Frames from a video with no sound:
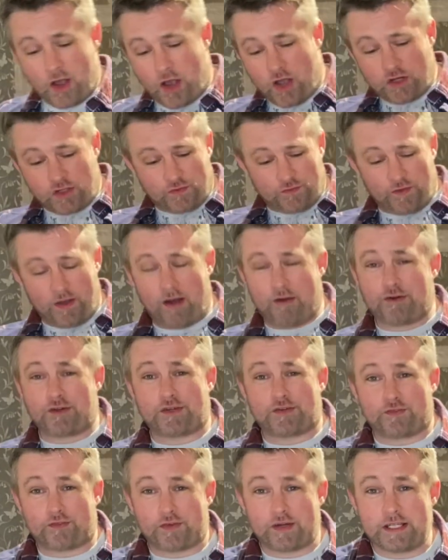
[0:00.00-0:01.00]
As far
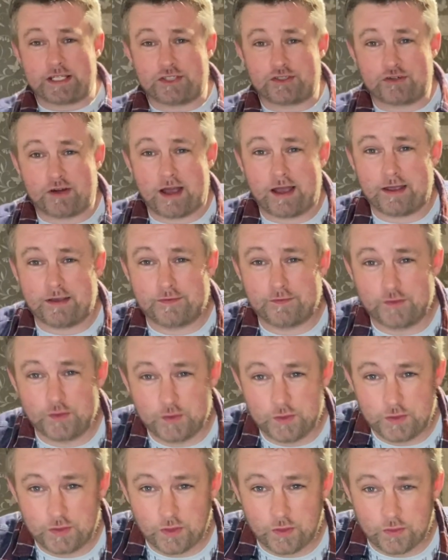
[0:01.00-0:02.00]
as freeze-dry
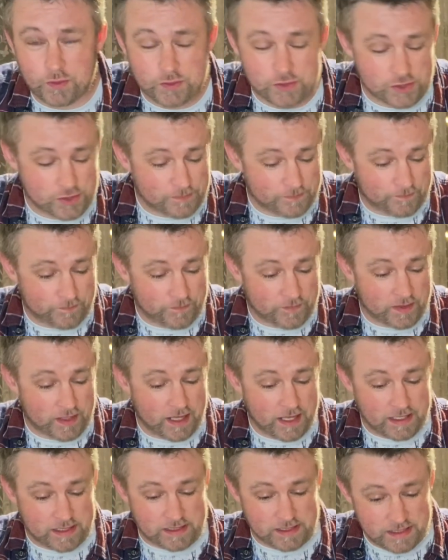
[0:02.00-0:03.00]
food goes,
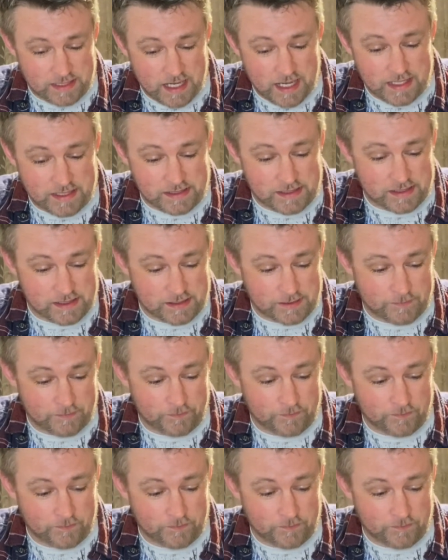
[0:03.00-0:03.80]
it's nice.